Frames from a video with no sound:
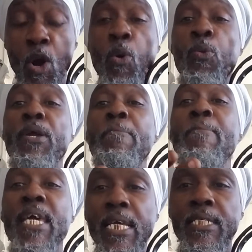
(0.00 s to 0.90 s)
we
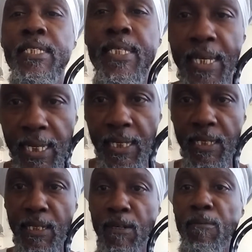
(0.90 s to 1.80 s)

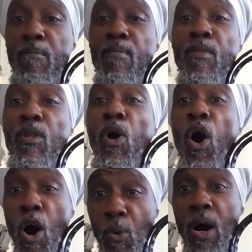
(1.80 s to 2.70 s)
maintain
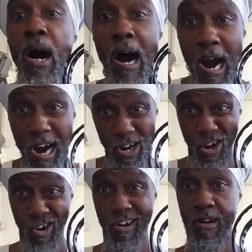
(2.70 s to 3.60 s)
our
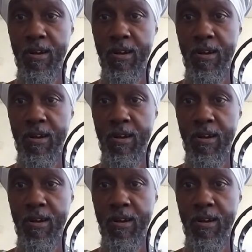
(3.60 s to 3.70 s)
order